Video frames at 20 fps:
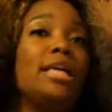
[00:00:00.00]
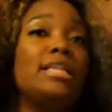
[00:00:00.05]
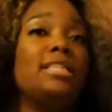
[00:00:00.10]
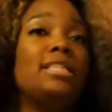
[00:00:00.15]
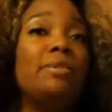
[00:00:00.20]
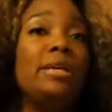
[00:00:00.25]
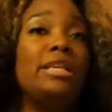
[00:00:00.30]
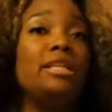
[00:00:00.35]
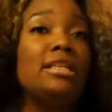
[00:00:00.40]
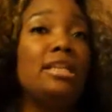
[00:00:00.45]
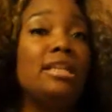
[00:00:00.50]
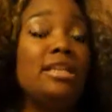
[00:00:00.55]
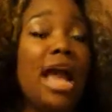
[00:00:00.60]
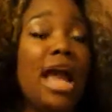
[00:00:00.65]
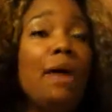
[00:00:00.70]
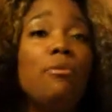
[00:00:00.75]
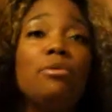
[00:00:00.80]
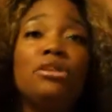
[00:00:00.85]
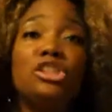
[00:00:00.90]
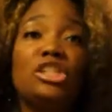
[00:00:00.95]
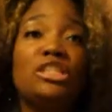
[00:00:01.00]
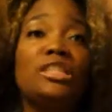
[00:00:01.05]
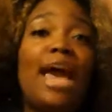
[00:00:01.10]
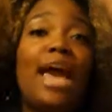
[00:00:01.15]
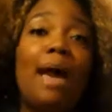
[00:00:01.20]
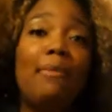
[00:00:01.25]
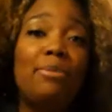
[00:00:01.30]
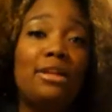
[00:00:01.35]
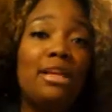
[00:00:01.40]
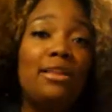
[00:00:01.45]
that speaks to not what's just
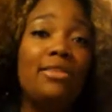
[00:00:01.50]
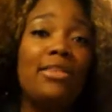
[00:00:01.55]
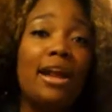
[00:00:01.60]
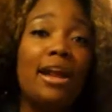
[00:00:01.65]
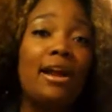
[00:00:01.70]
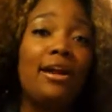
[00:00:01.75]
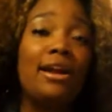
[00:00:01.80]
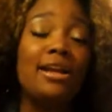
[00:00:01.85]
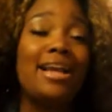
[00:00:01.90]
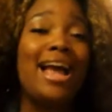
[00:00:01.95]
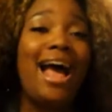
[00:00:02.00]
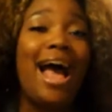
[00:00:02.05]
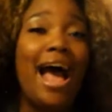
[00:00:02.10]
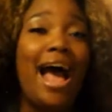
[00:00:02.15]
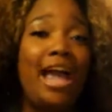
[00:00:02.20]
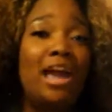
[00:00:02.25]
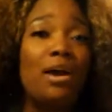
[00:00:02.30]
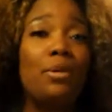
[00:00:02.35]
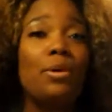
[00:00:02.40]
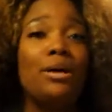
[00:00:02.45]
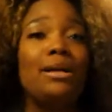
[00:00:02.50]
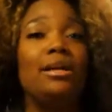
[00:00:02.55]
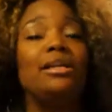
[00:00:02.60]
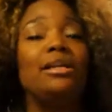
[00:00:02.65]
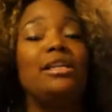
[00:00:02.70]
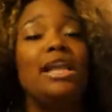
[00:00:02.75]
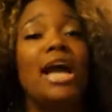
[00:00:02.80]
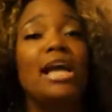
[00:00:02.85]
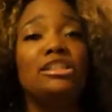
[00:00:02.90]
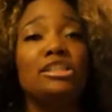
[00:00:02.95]
happening there in Iowa
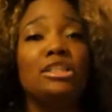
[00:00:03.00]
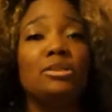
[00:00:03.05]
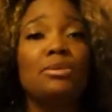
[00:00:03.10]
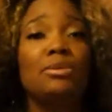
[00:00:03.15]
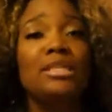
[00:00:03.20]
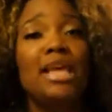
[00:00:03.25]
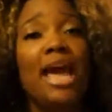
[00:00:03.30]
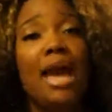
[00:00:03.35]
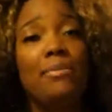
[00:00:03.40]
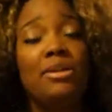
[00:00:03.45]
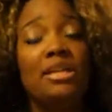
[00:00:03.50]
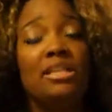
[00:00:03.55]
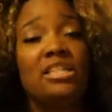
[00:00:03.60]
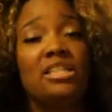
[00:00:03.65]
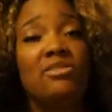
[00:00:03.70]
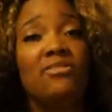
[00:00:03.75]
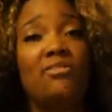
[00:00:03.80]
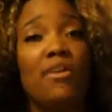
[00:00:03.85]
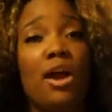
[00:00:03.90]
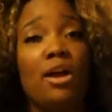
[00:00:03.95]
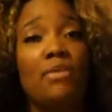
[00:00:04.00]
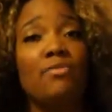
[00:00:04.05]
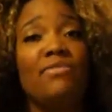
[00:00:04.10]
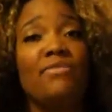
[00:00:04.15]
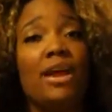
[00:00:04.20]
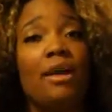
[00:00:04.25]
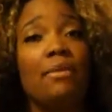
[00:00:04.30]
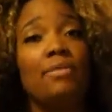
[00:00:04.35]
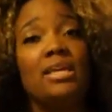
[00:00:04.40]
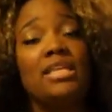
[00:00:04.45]
and not just what's happening to farm
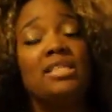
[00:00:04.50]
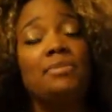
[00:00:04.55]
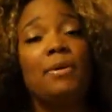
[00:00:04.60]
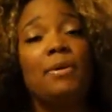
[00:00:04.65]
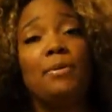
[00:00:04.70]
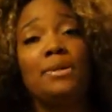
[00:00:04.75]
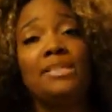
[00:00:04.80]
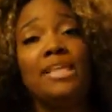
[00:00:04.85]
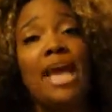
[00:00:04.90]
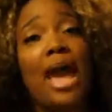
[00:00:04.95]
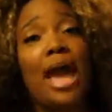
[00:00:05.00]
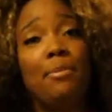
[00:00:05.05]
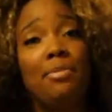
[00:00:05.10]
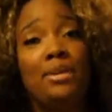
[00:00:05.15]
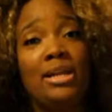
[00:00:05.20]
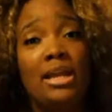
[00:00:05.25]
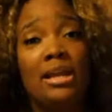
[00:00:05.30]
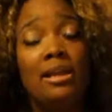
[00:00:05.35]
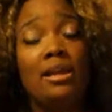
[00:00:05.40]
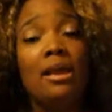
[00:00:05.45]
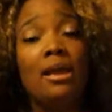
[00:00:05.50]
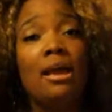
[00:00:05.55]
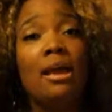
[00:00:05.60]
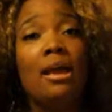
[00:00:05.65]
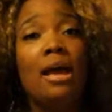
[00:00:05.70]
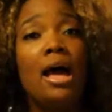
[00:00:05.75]
families, but what's happening